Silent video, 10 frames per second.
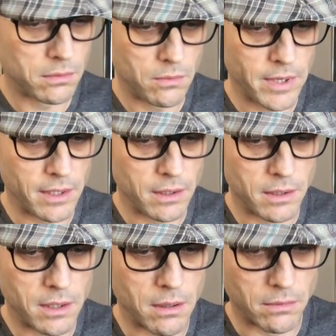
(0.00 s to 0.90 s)
Wait,
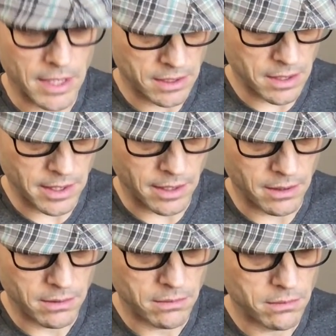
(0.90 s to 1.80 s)
no, that's not it.
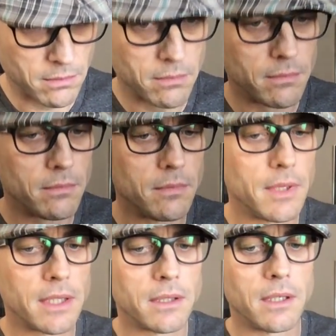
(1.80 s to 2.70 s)

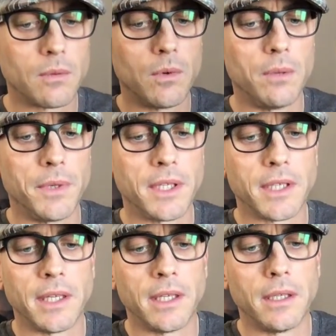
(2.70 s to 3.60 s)
That's not the one because
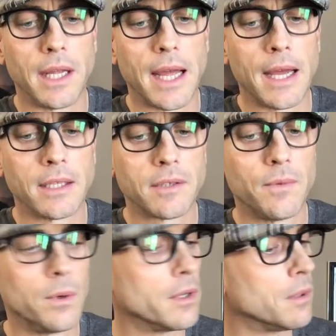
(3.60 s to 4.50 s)
I didn't ask
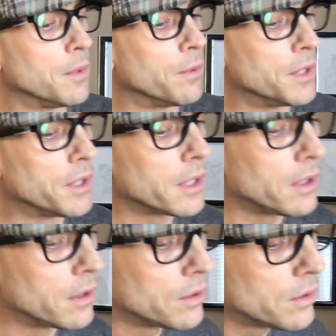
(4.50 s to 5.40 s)
for it to be rejected
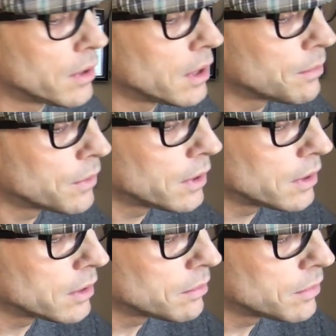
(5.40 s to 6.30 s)
or dropped.
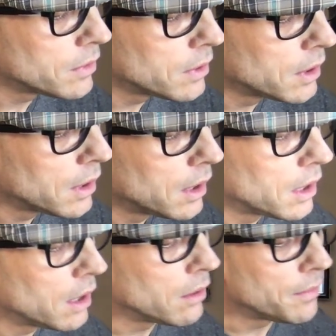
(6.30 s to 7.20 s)

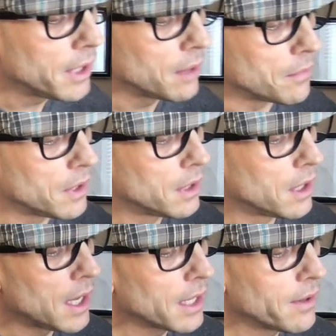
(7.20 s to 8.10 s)
Oh, damn.
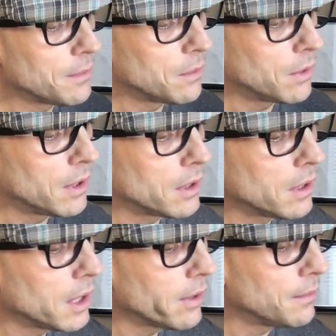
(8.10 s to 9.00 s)
I grabbed the wrong,
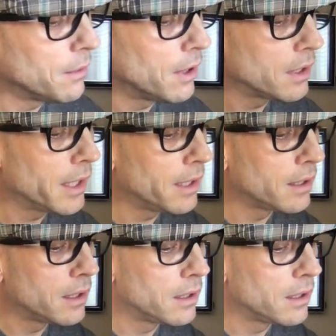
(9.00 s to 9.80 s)
I grabbed the wrong letter.